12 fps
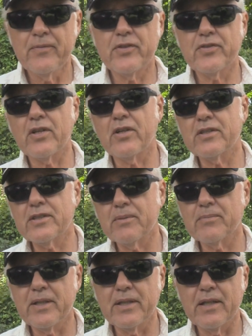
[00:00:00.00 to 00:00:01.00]
start
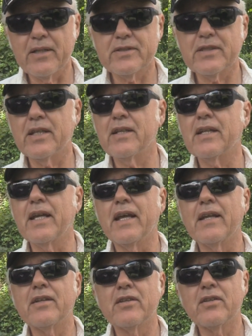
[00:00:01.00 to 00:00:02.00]
somebody else out,
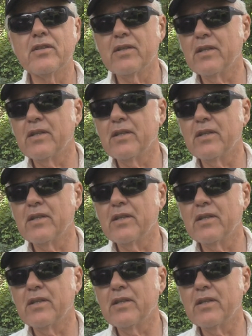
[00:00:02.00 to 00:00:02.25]
and